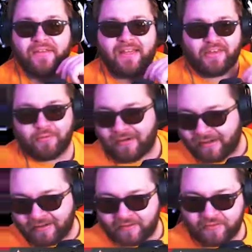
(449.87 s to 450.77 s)
Thank you,
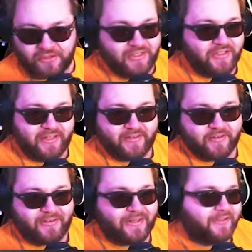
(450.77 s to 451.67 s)
Otter.
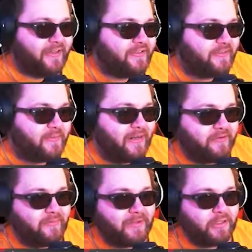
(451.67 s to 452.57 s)
GG's. Congratulations. We're
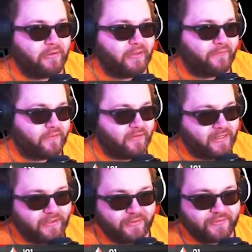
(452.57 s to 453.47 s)
not doing a bingo again for
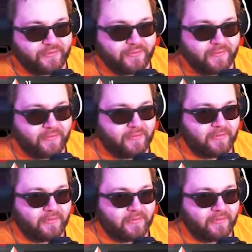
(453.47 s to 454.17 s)
years.